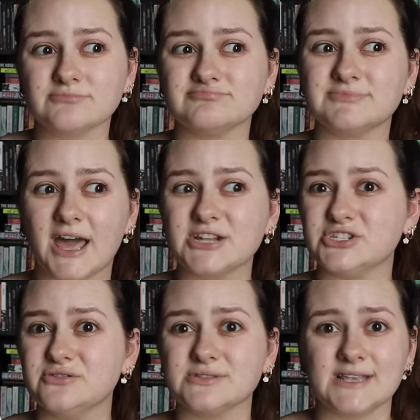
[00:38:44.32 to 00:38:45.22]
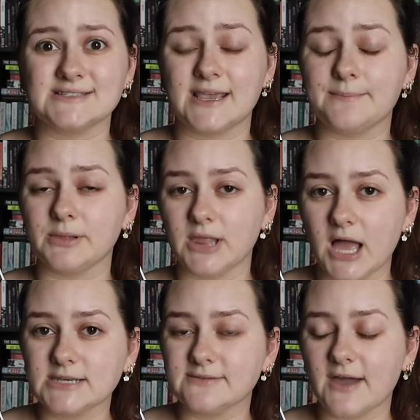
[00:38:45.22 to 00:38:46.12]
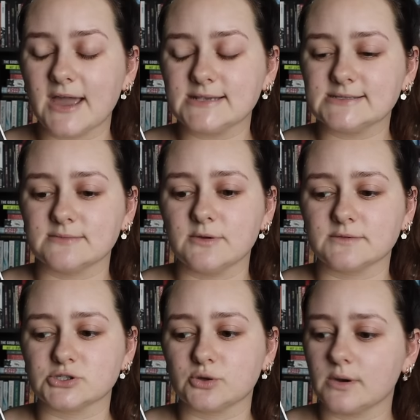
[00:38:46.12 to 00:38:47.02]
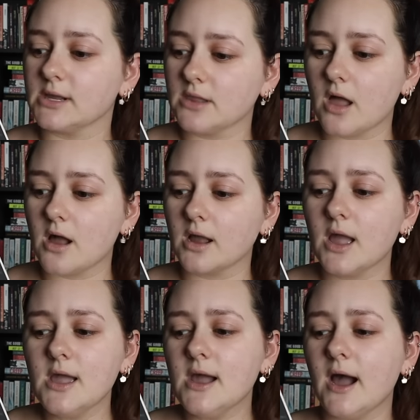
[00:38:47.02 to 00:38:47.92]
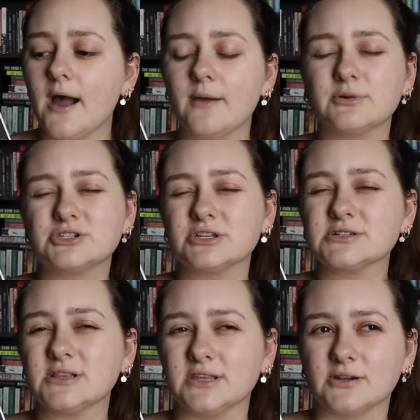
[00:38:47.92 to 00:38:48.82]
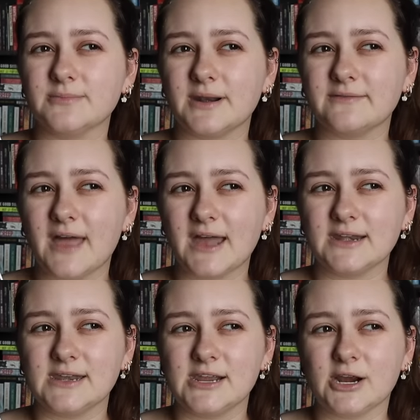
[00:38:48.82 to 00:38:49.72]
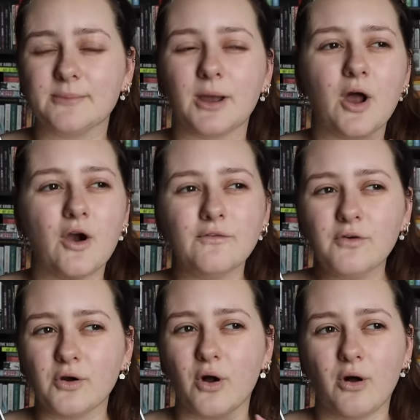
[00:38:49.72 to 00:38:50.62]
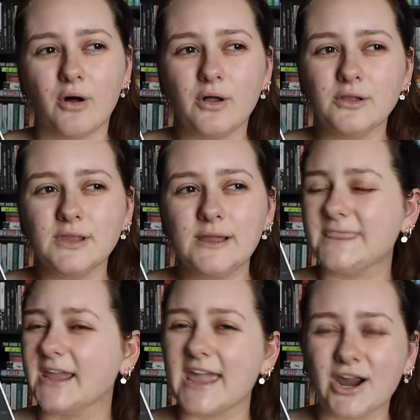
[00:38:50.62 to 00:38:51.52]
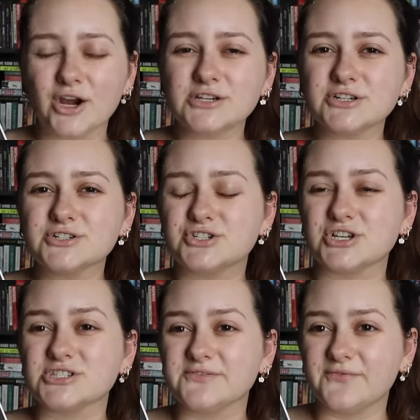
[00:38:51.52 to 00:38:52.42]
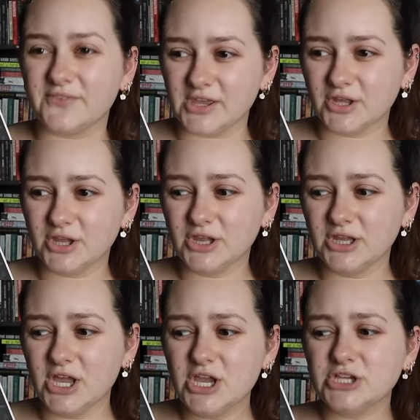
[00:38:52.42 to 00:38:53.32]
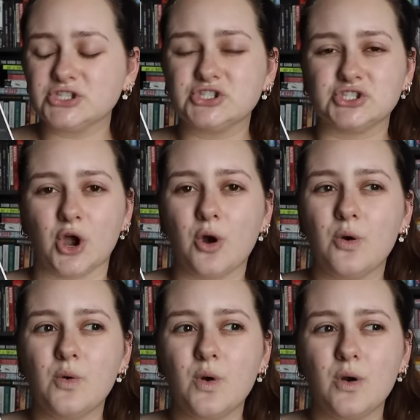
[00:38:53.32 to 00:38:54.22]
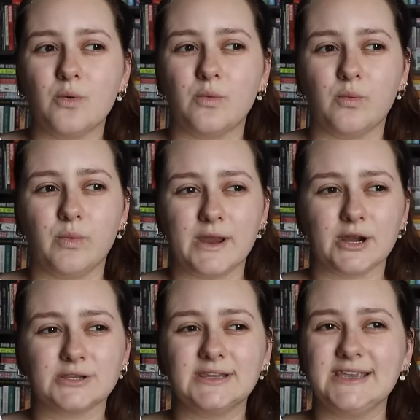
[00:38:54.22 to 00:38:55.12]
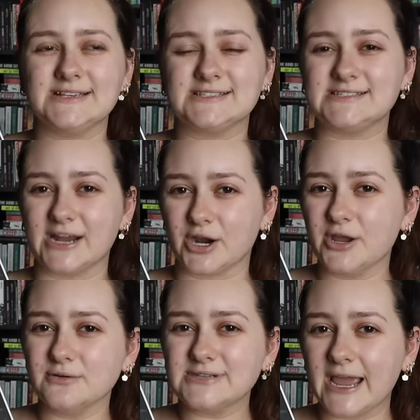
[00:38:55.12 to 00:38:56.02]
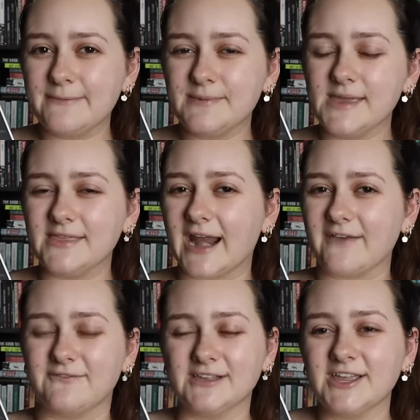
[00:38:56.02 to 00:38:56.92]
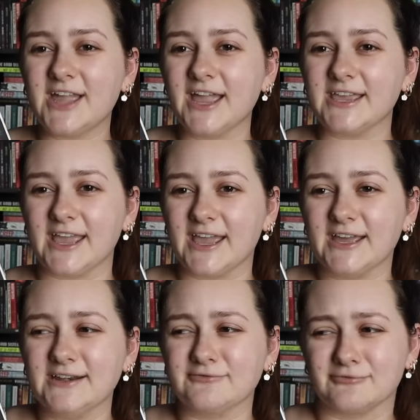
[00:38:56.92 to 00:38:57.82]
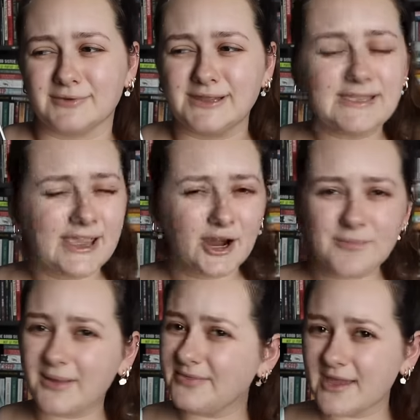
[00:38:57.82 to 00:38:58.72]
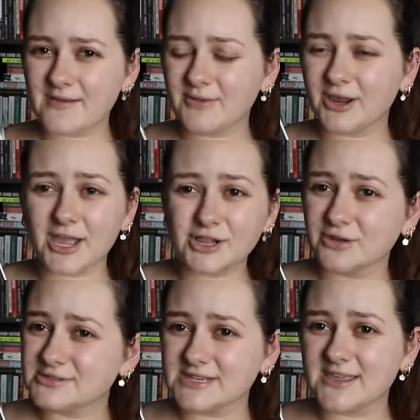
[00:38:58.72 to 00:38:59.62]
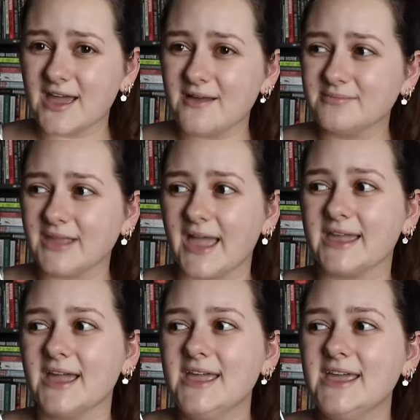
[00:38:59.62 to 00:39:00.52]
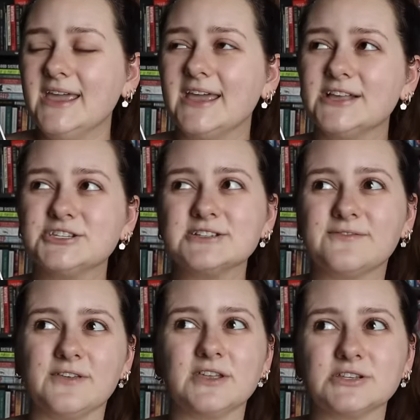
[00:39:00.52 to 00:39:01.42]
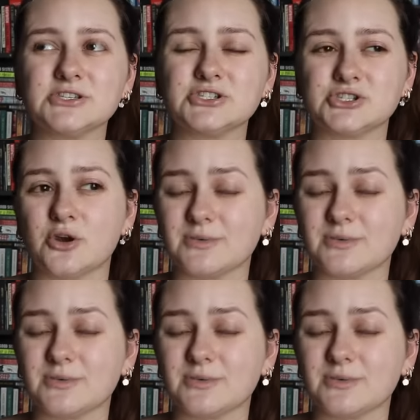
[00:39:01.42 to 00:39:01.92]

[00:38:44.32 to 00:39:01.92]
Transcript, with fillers: that is used as a plot device to move the story along, uh, which there's a little bit of that in here. But overall, the characters just feel so weirdly stereotypy that I feel like I can't really care about them or get close to them. Like it just feels so